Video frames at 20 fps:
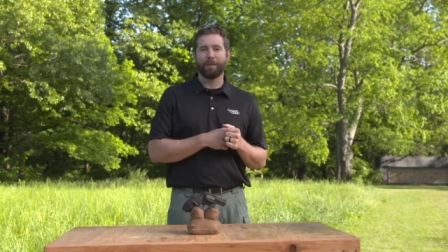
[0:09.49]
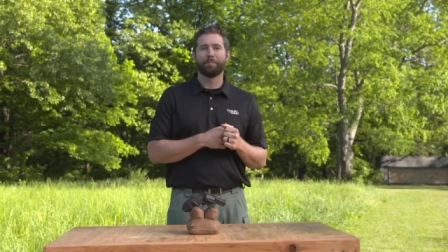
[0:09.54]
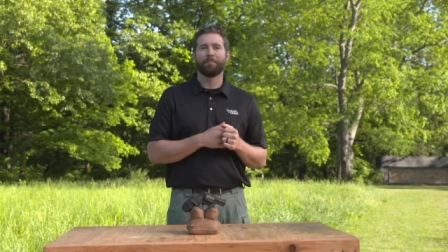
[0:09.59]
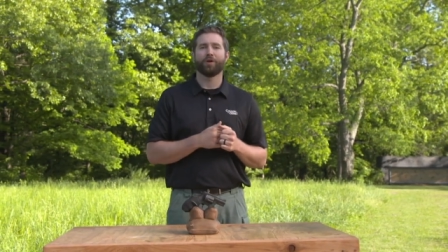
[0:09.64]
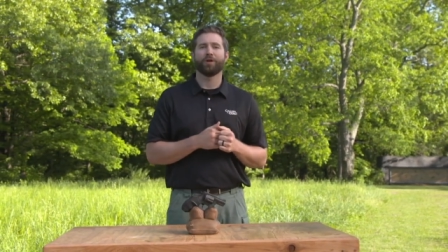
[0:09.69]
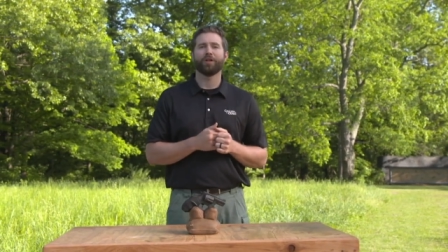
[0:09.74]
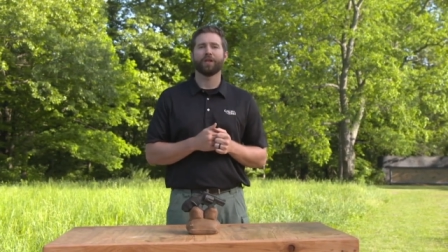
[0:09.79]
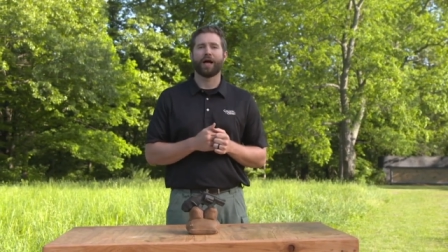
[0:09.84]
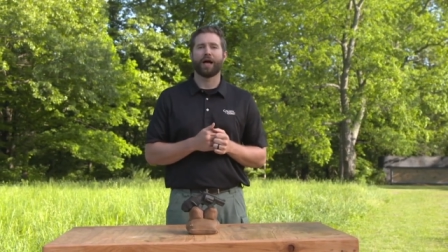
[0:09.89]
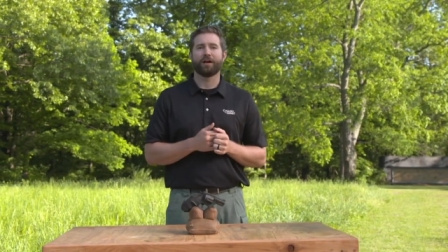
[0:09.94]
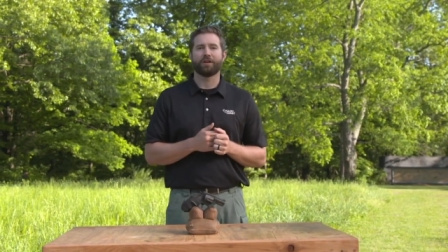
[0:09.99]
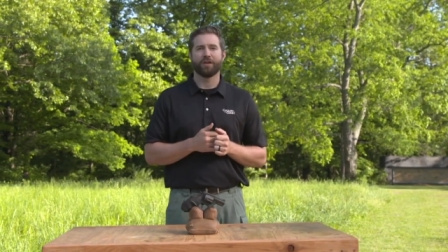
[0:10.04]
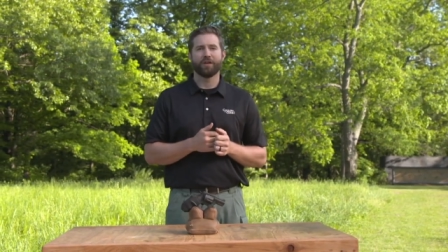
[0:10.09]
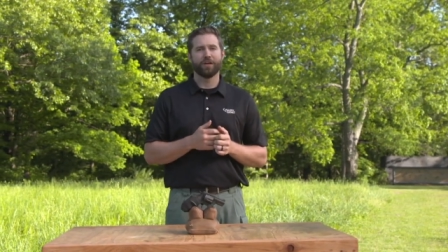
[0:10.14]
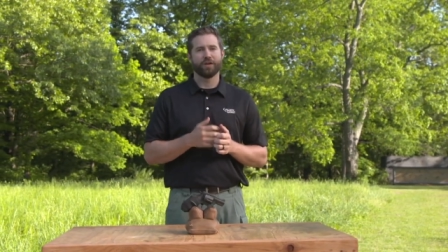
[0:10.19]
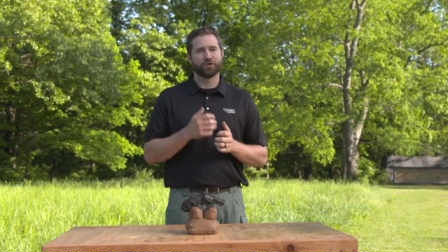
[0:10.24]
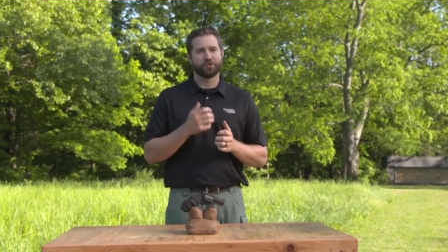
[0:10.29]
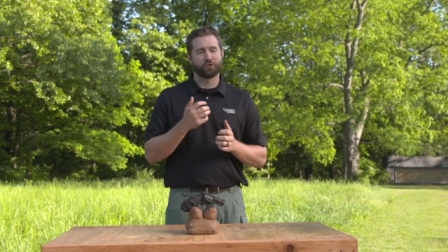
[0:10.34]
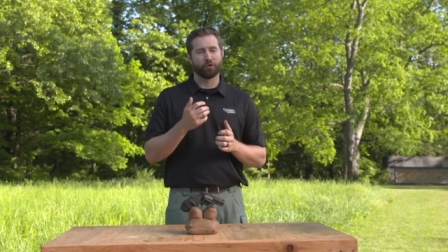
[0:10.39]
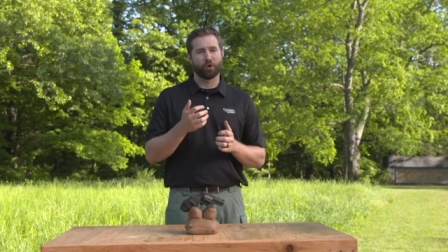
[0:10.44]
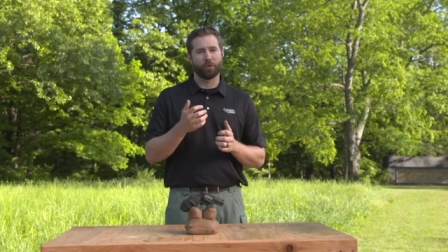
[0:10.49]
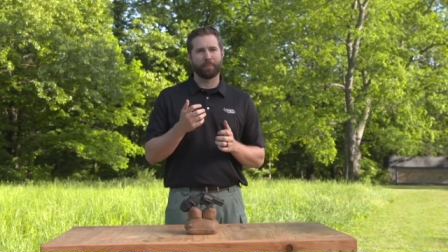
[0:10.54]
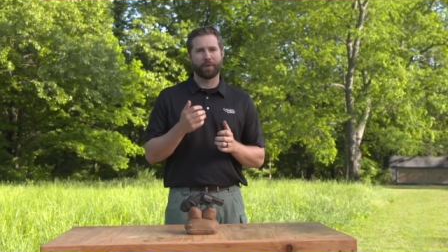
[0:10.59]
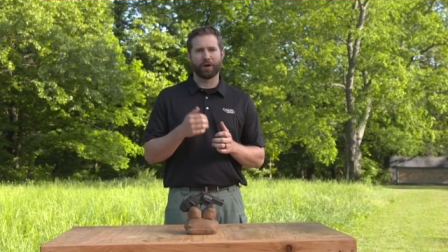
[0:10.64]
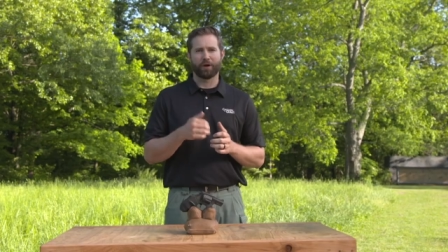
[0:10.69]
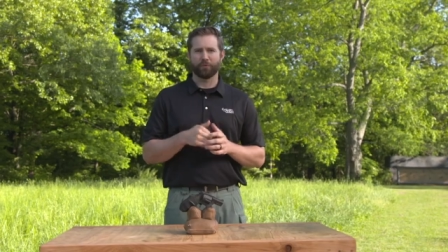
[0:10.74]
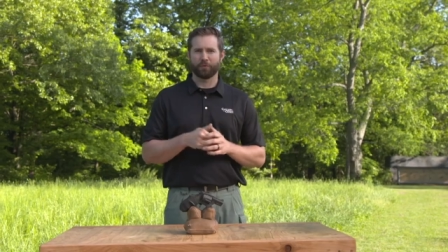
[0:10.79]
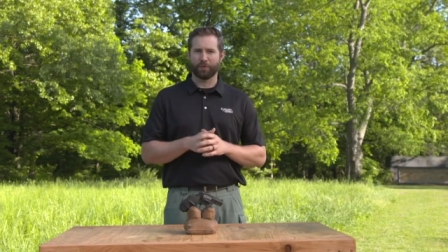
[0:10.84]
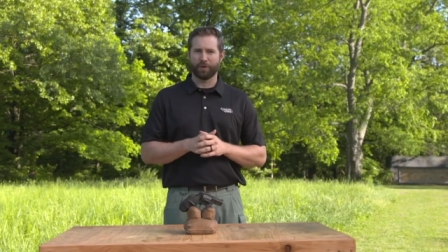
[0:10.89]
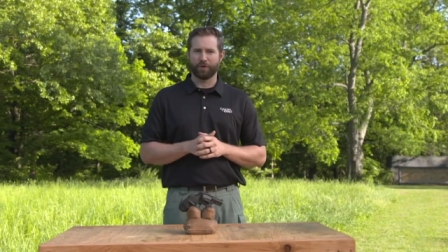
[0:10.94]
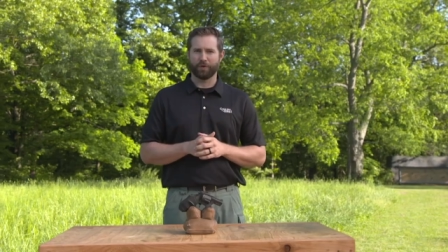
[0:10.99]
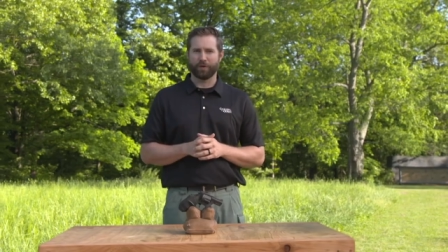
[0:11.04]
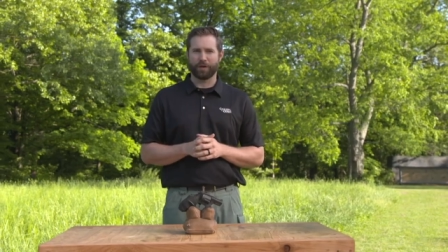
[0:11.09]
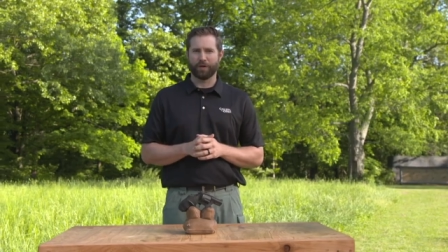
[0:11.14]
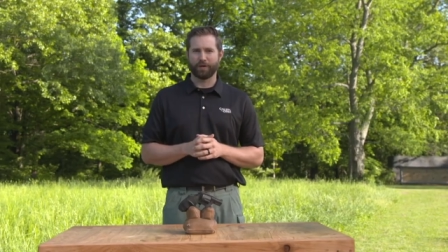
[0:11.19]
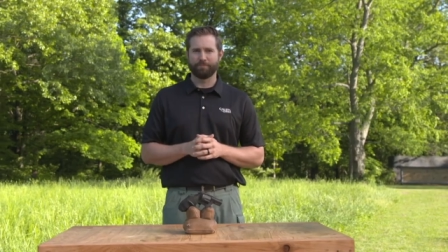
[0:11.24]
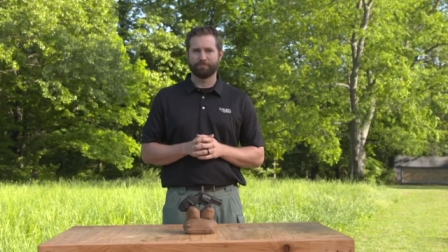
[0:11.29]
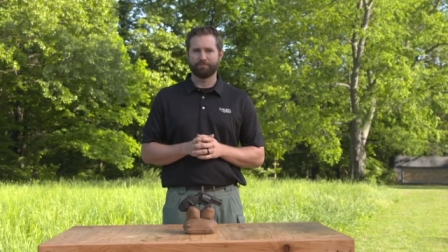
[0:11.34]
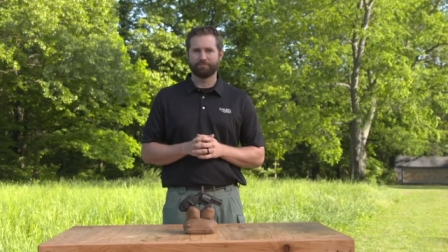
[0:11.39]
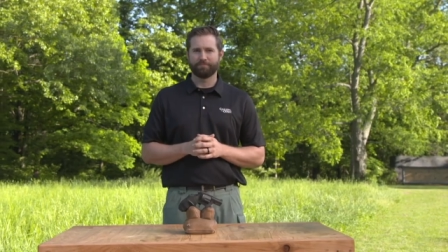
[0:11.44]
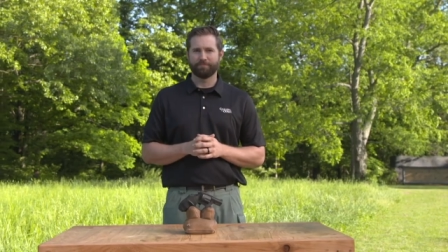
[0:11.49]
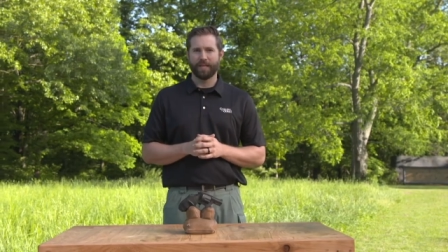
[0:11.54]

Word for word: and pull out a short-barreled wheel gun.